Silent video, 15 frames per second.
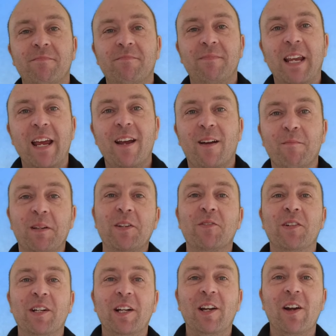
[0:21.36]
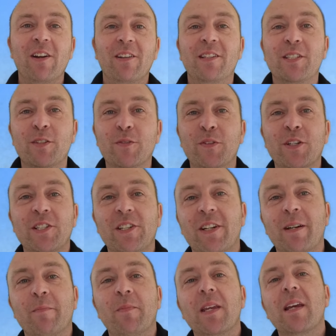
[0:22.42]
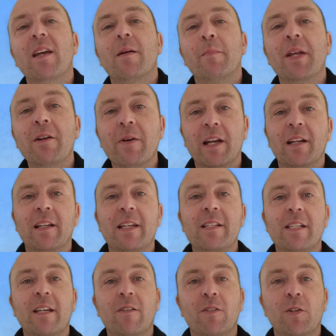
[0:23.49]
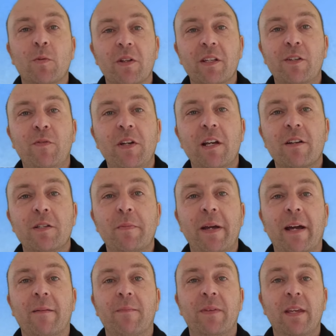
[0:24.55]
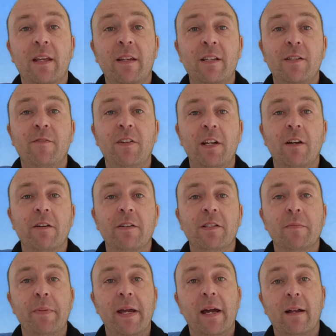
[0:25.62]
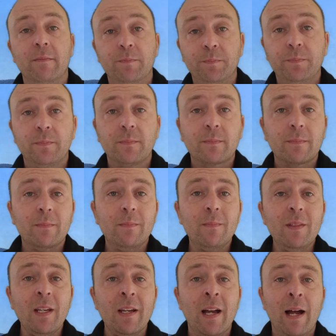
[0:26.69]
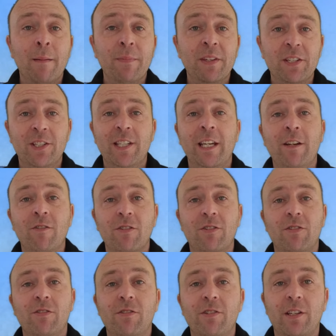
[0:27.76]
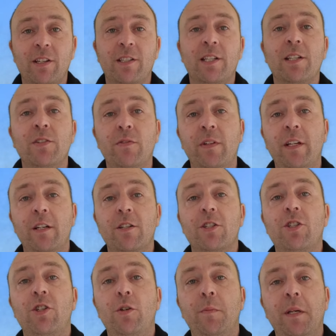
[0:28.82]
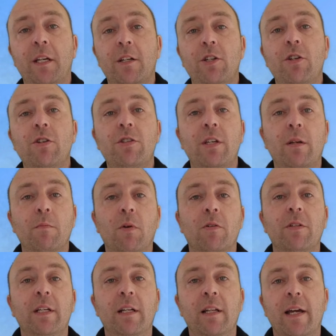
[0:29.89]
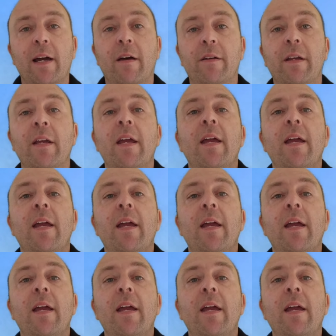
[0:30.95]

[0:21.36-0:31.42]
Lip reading: yeah, I'm giving it a go. This is the first time. But anyway, let's get on to what this video is about. And this video is about the secret to successfully consuming and using multi-cloud